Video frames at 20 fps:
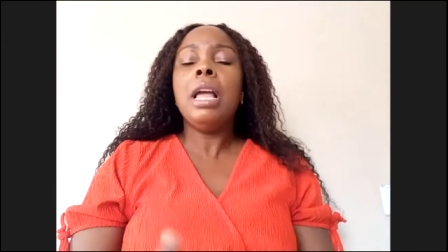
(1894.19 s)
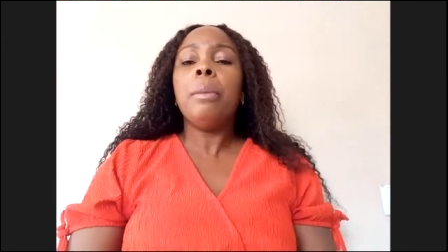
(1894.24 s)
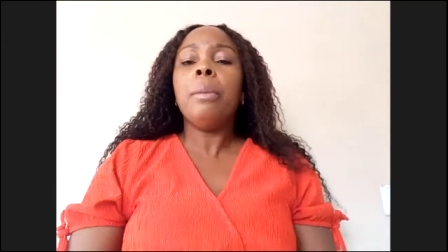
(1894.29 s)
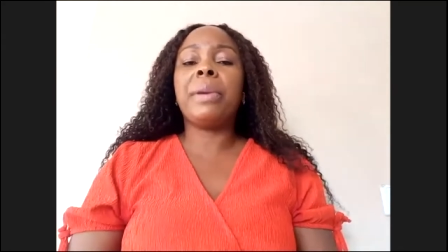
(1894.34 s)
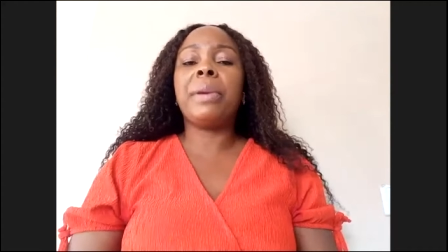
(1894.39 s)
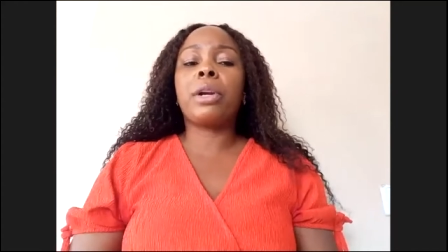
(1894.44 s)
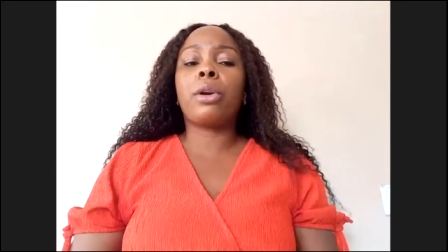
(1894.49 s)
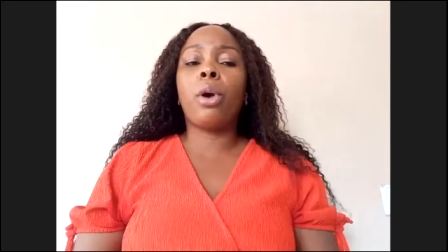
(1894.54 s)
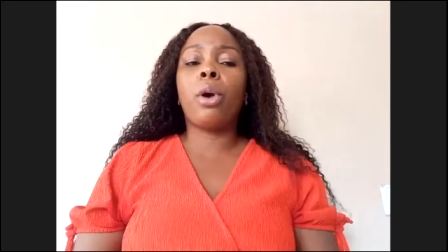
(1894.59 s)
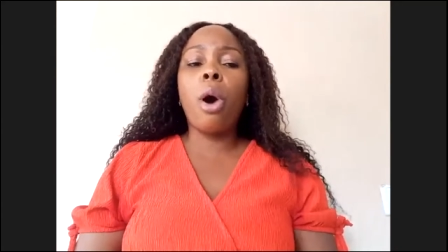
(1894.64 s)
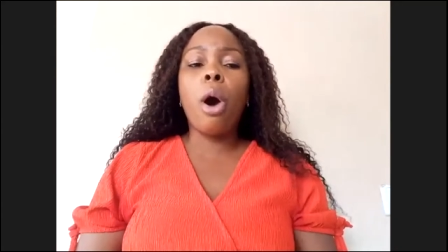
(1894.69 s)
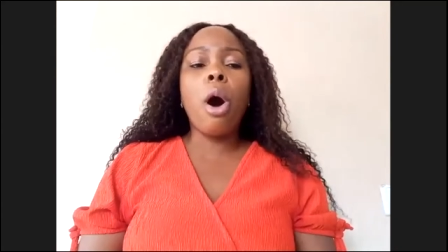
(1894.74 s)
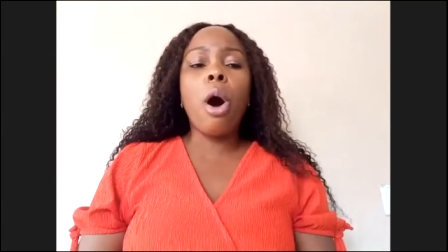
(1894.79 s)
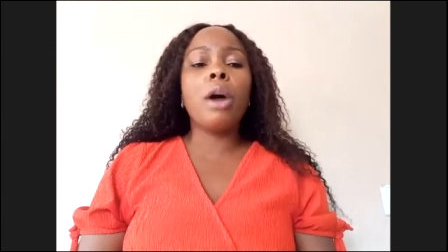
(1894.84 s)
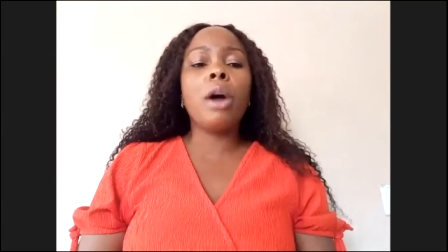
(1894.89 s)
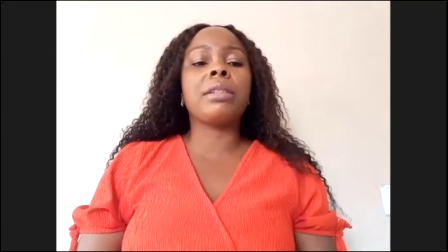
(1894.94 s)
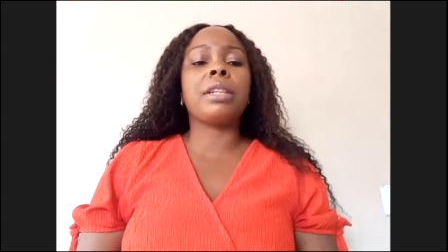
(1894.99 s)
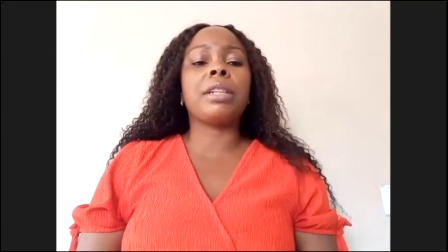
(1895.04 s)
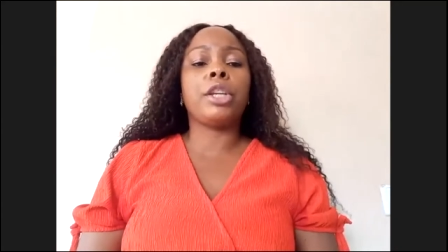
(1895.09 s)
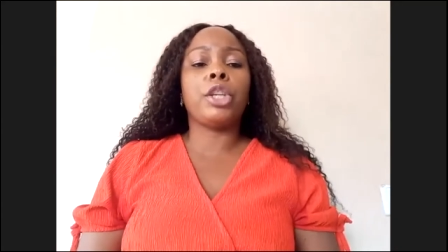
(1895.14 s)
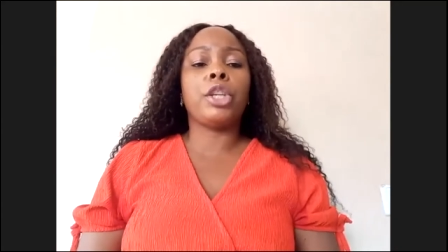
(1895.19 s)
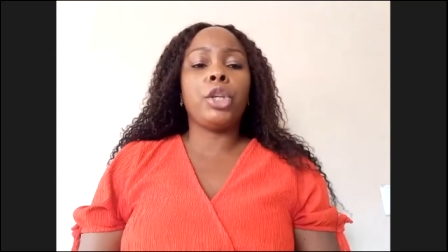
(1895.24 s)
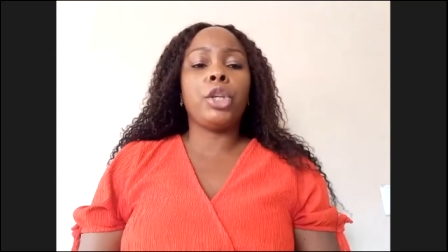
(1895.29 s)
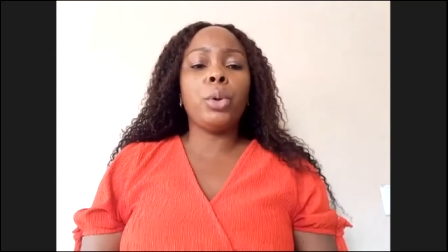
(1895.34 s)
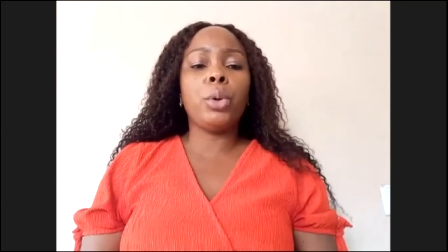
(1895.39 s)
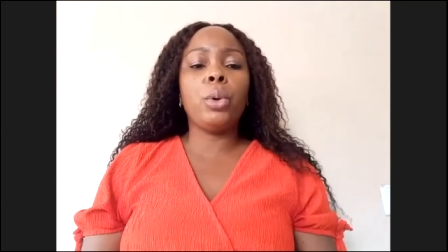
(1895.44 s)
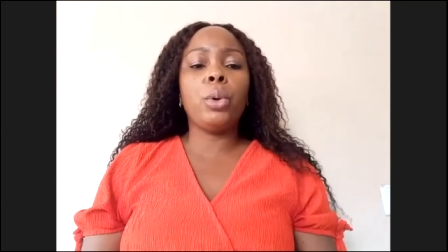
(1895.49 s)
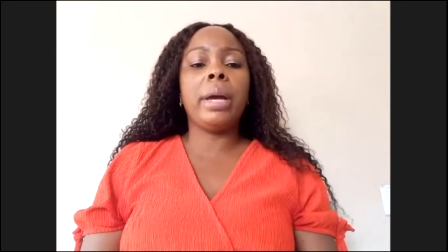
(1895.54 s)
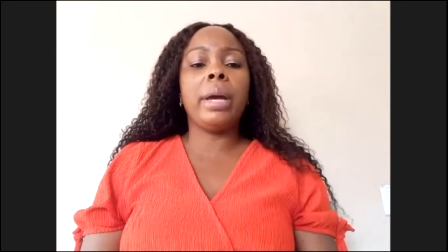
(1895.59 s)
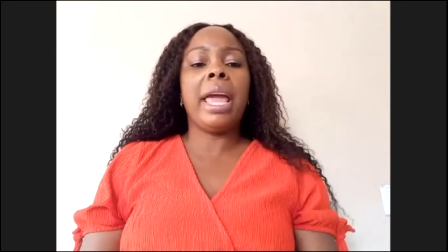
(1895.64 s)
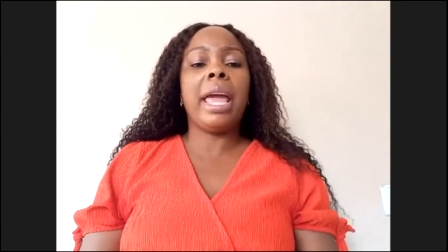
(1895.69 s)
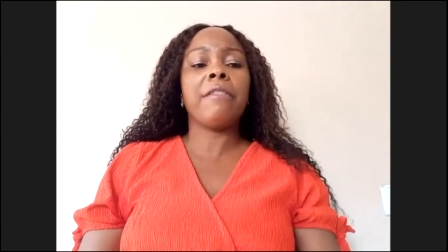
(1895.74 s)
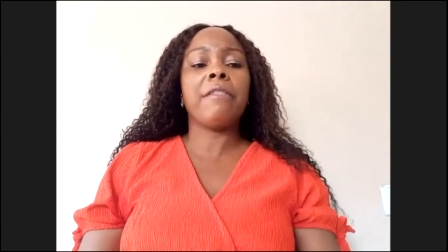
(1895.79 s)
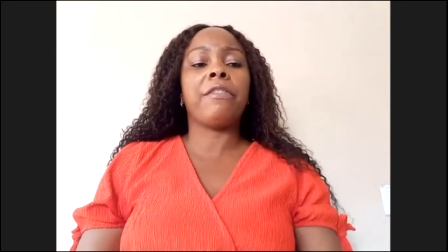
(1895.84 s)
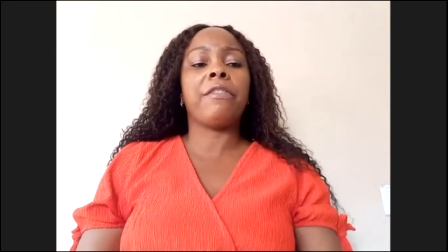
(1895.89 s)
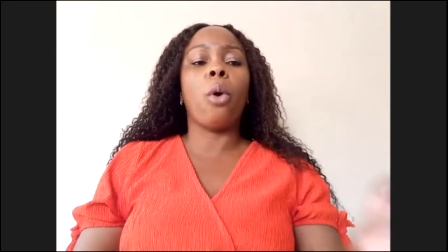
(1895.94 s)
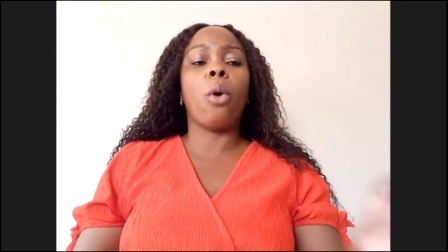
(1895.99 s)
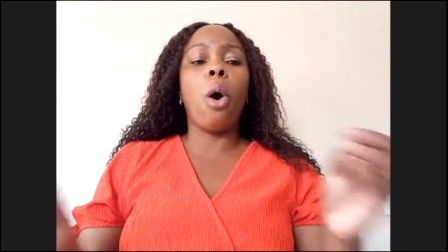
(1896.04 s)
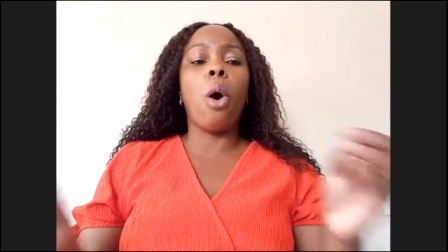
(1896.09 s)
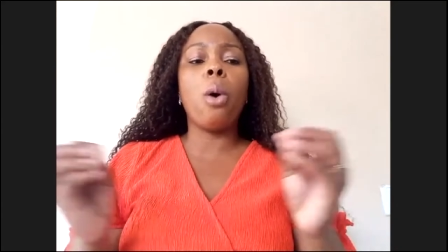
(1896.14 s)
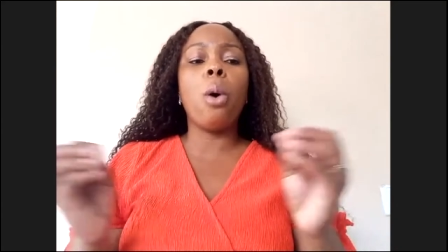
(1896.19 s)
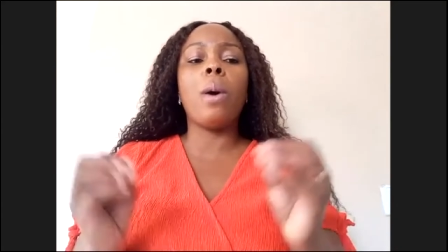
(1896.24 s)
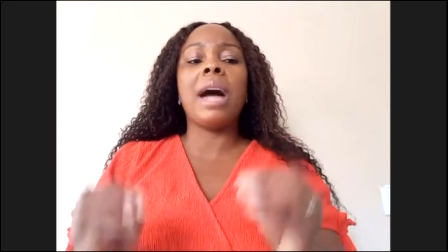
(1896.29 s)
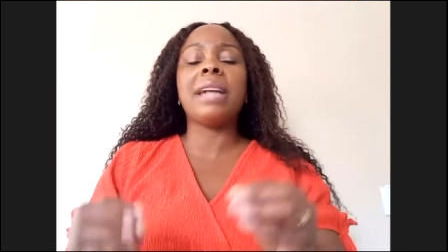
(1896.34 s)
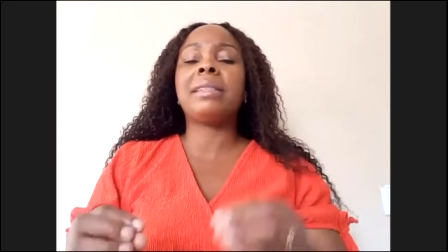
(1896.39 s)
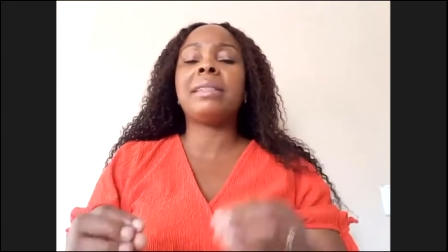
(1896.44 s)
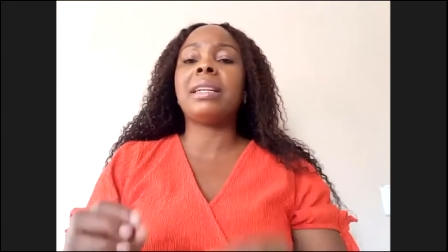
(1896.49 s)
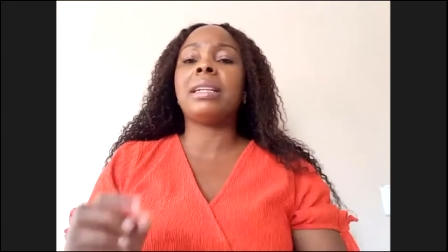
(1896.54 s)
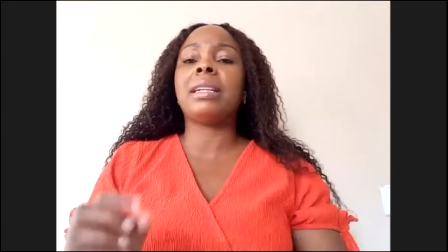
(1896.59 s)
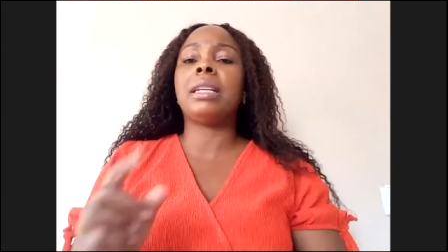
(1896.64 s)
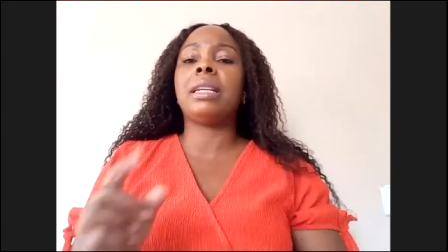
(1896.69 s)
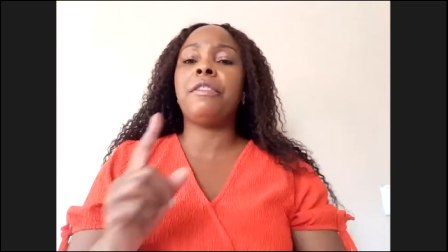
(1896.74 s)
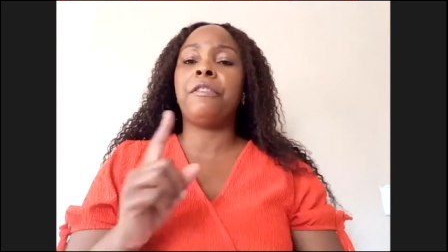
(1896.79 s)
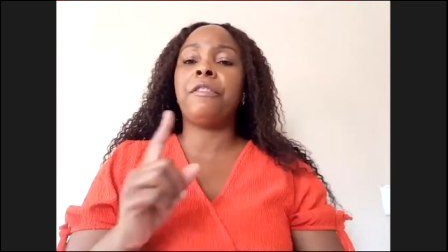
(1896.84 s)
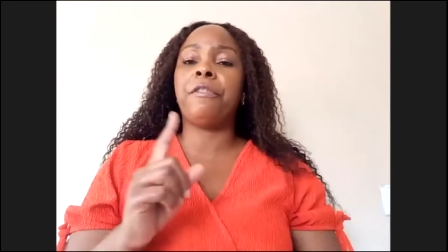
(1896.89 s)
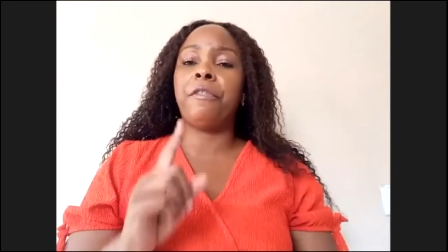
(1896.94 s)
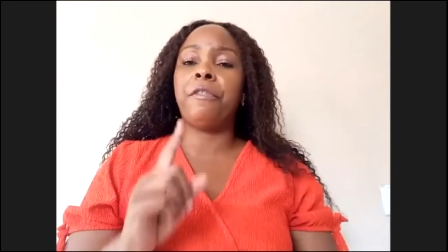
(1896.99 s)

because you have wholeheartedly